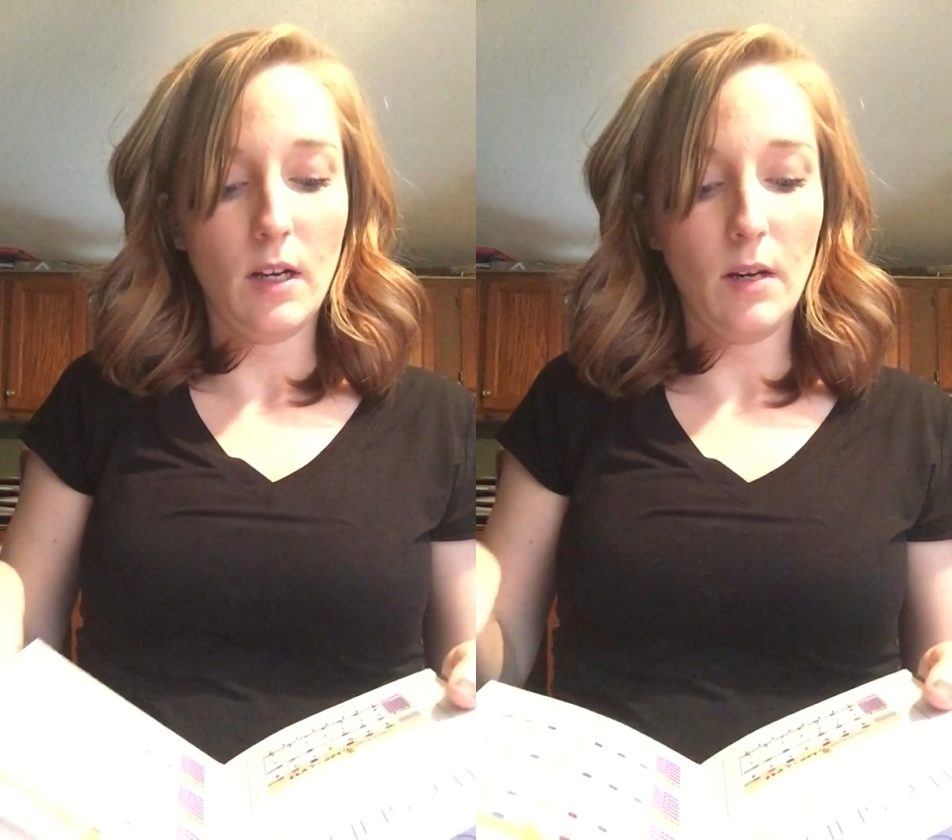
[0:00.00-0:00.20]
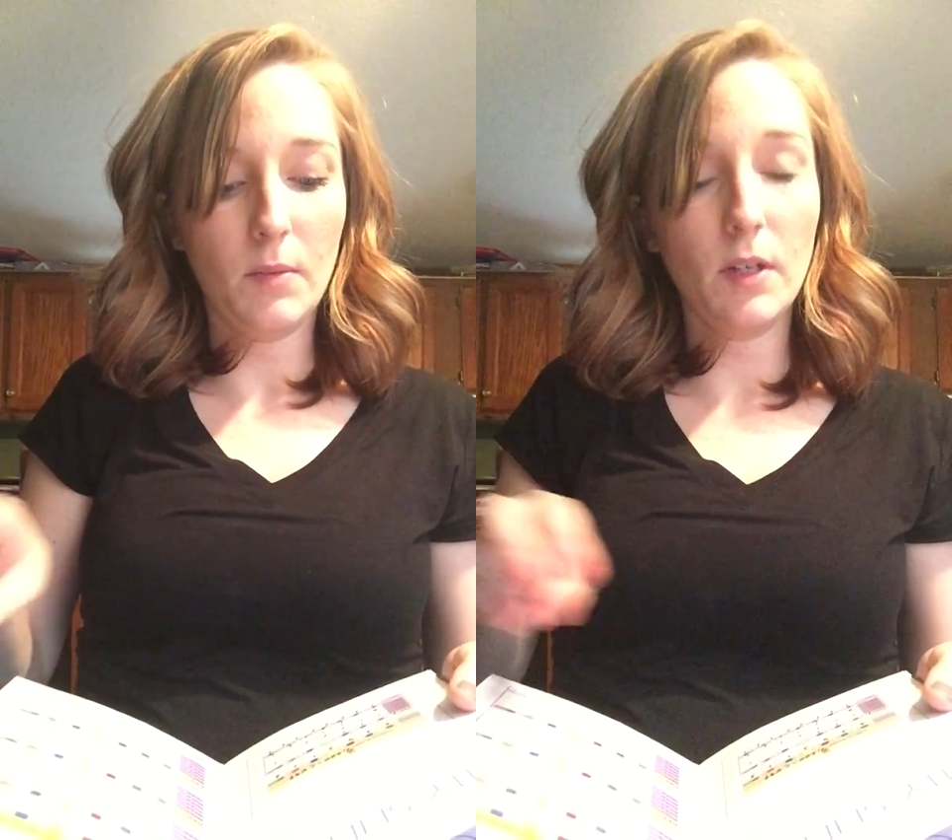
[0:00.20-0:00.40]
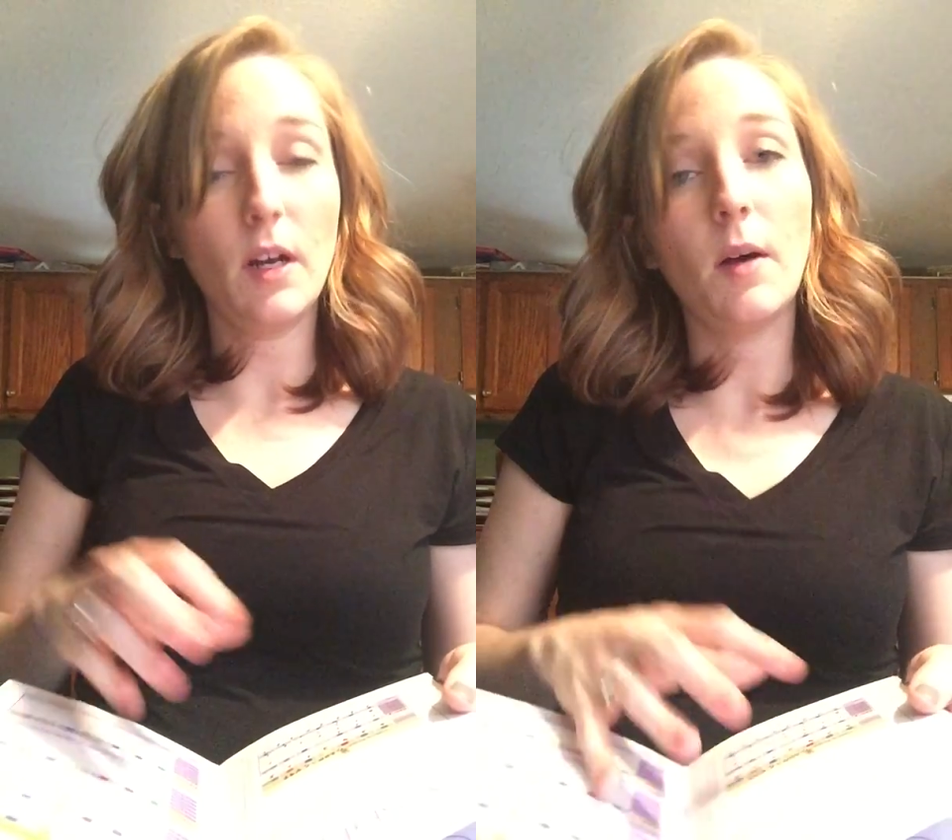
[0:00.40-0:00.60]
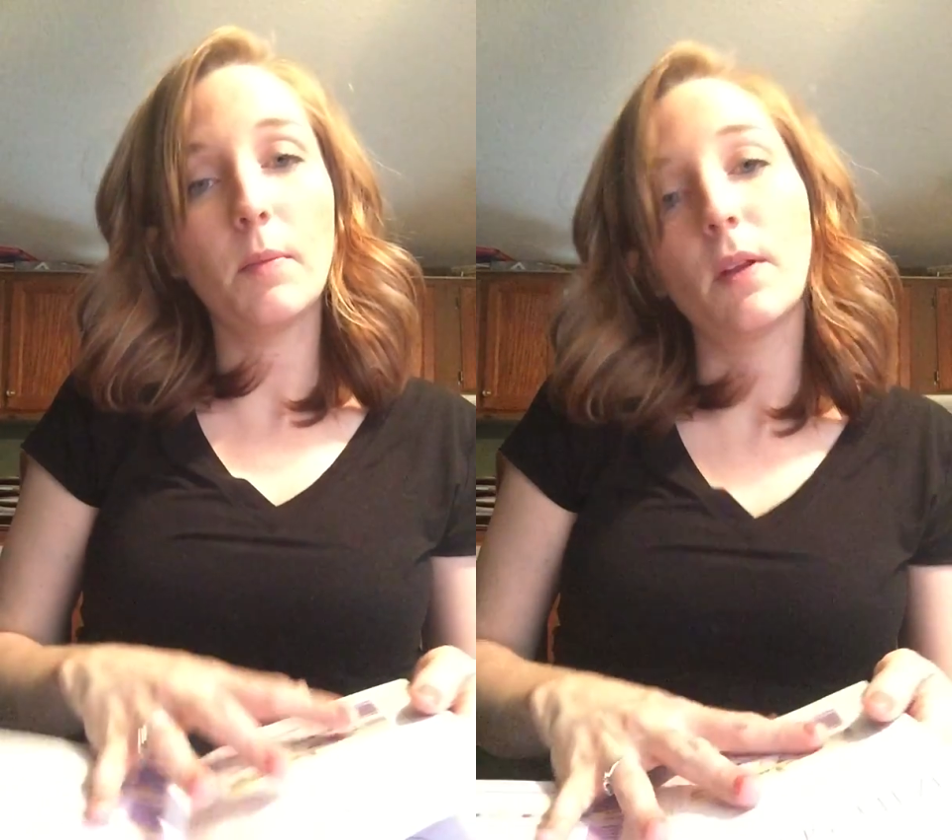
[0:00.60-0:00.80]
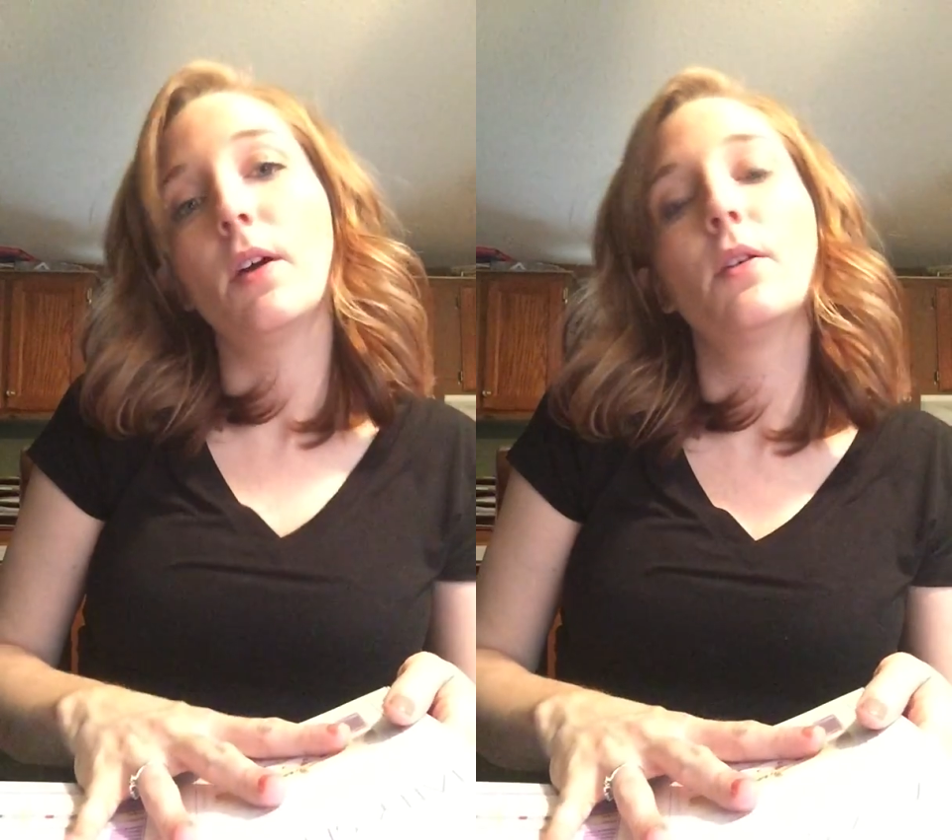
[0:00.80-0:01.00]
I'm going to
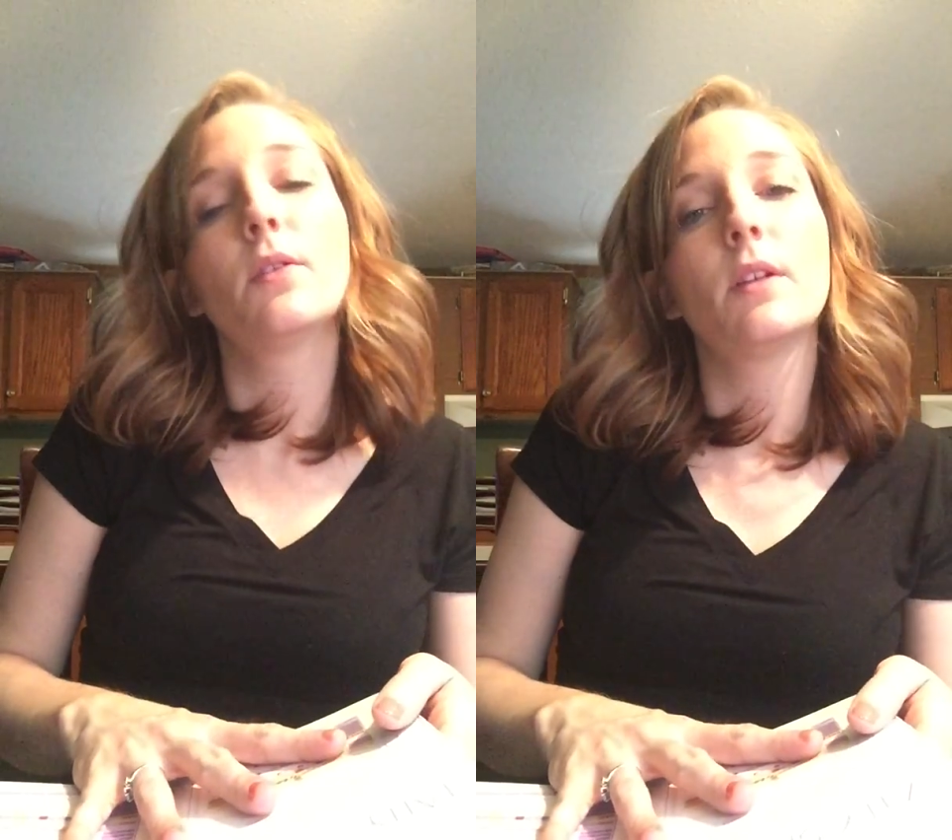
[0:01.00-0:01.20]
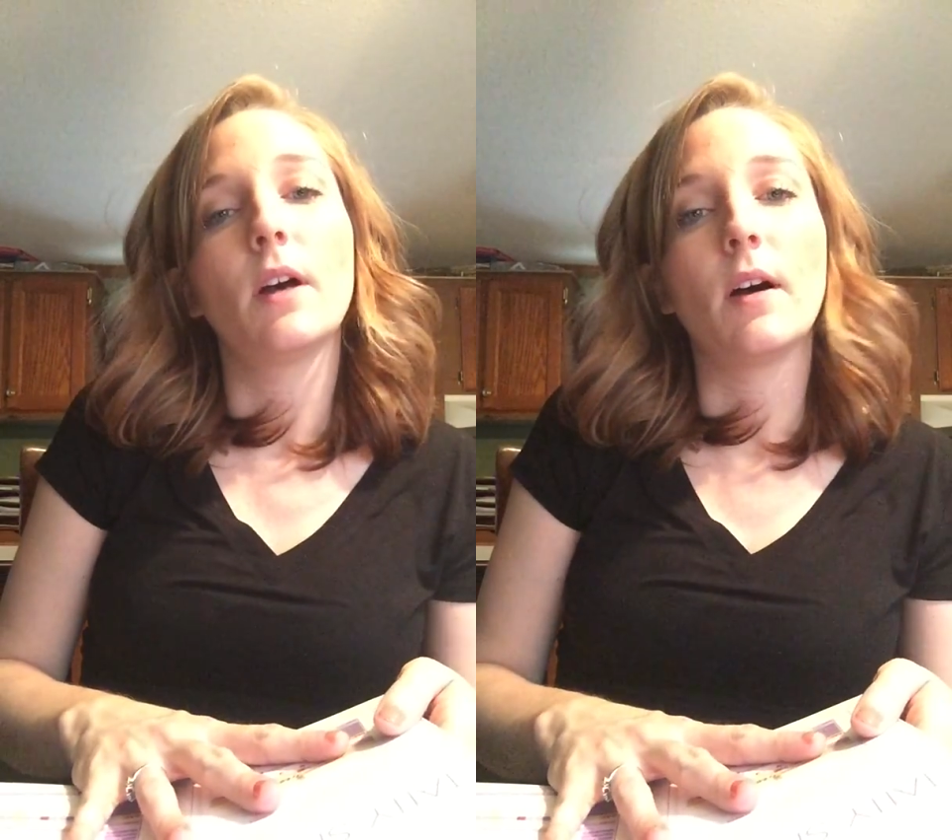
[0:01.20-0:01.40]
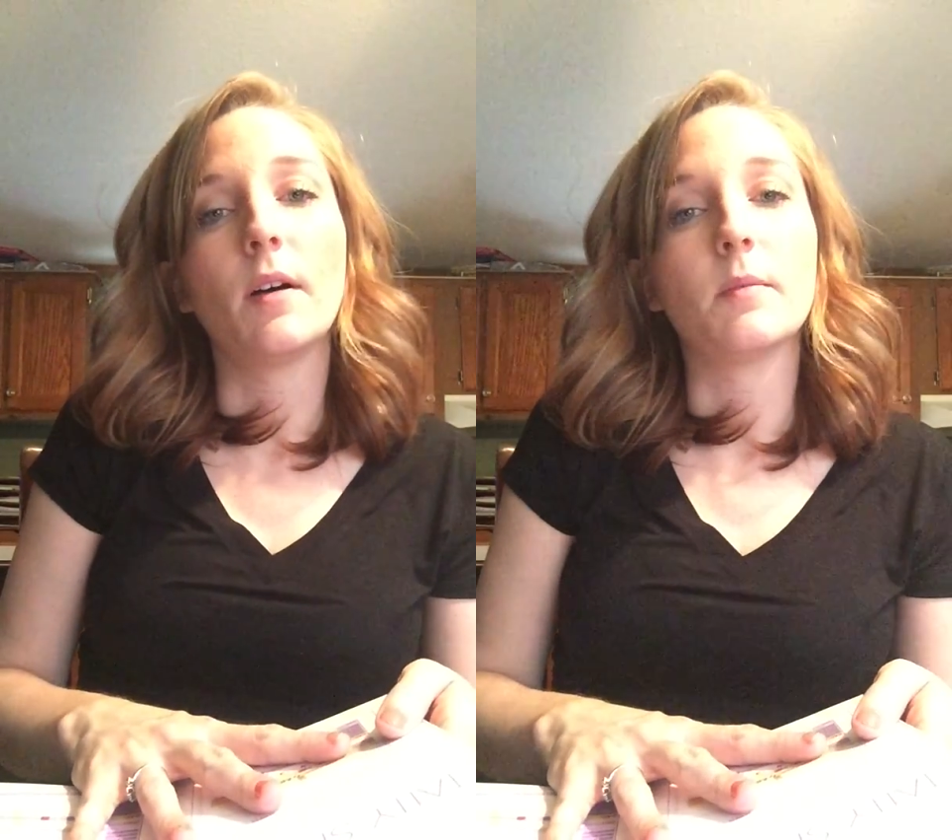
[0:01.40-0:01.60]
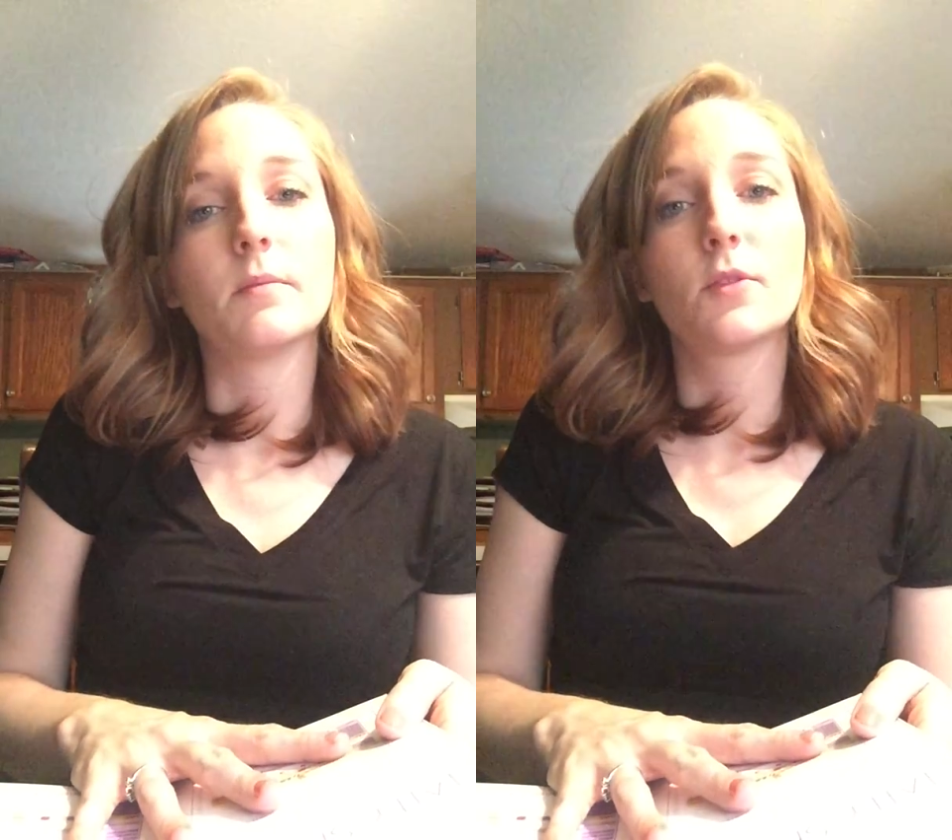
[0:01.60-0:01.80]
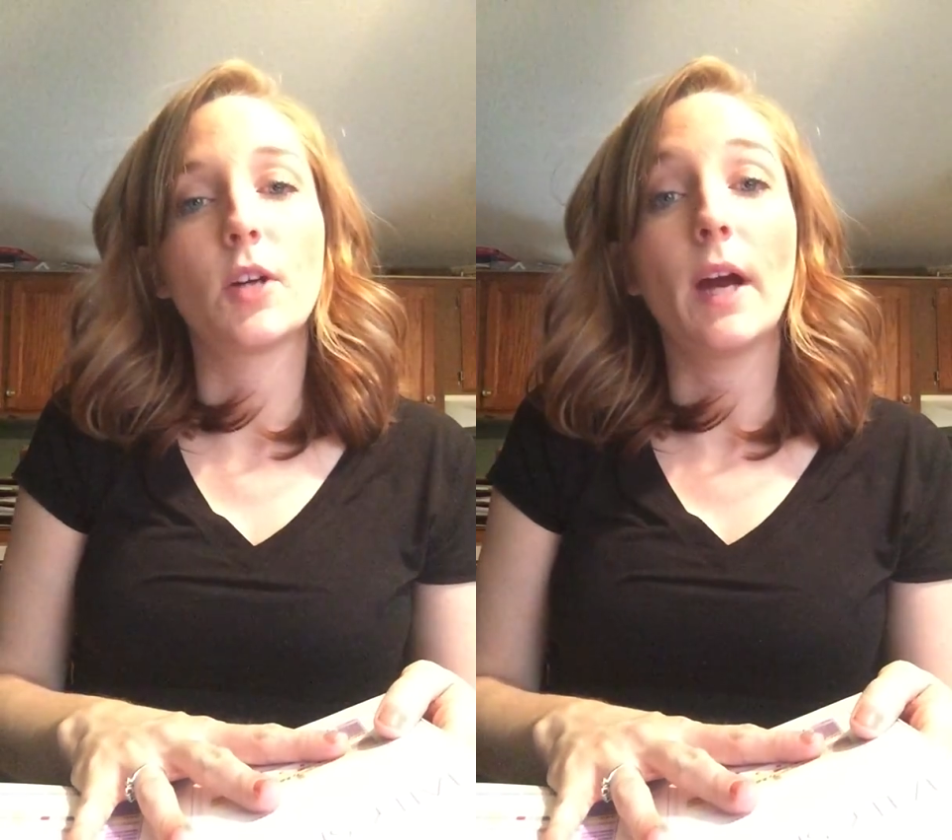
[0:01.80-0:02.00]

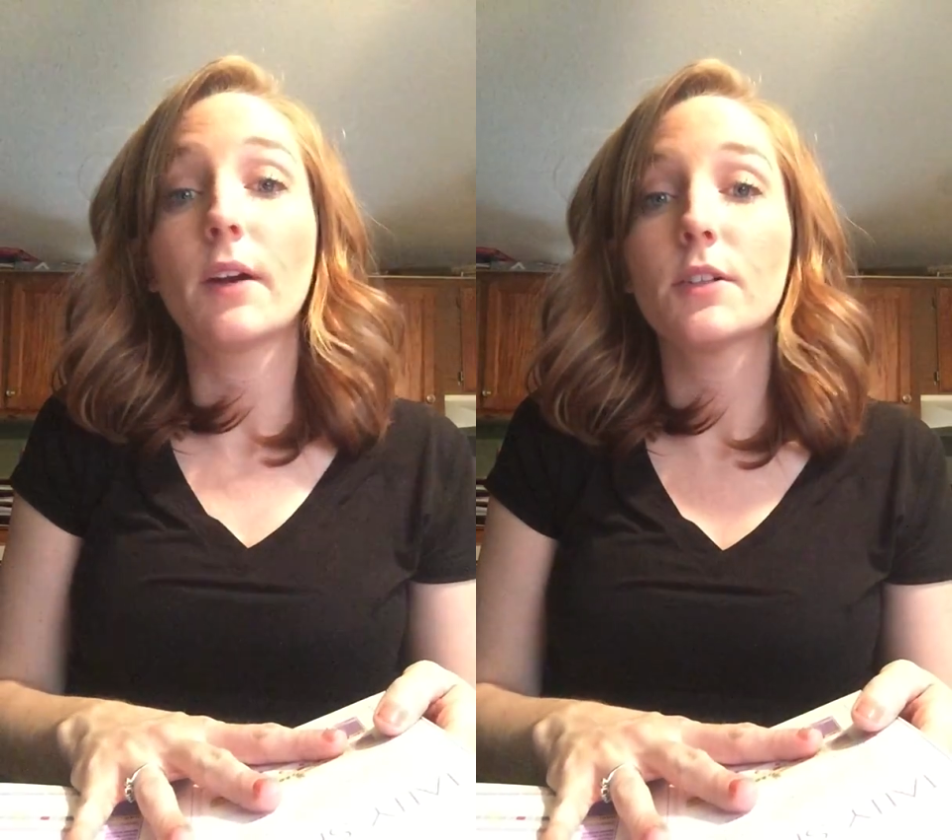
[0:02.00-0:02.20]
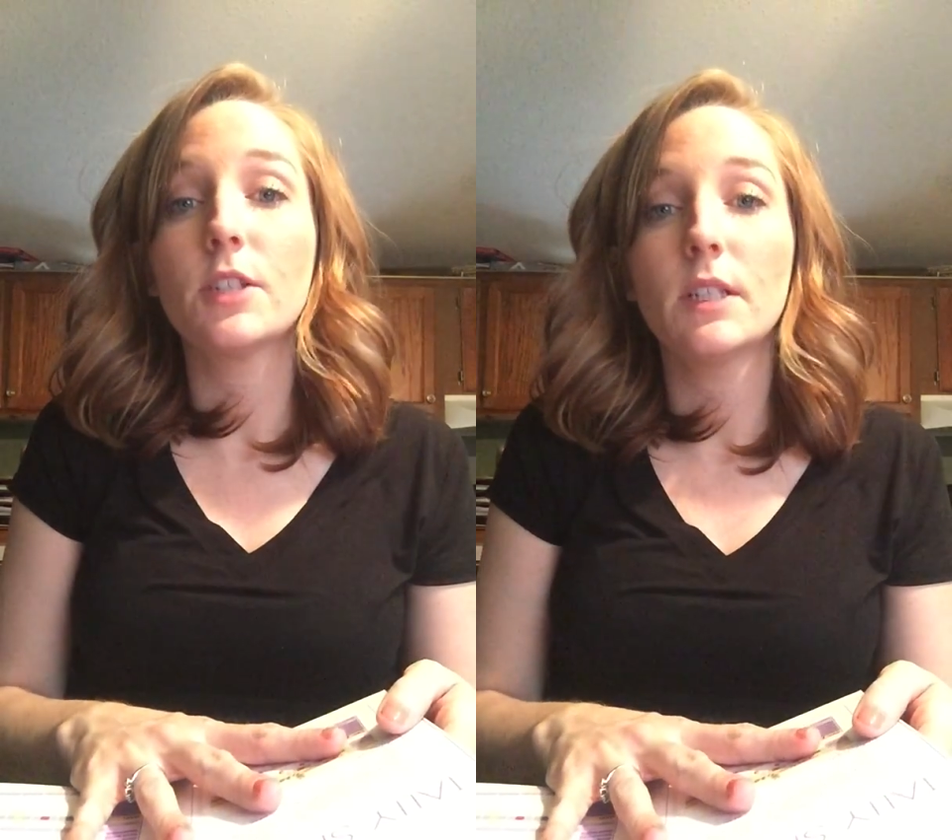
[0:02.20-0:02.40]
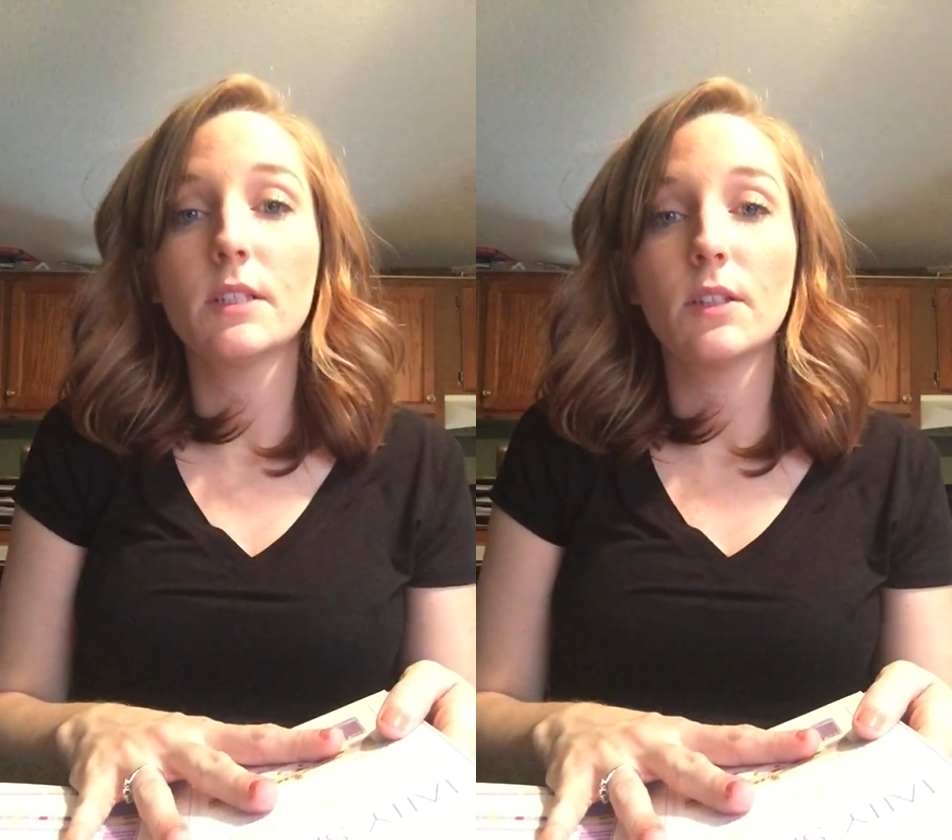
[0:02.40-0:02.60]
upload tracker sheets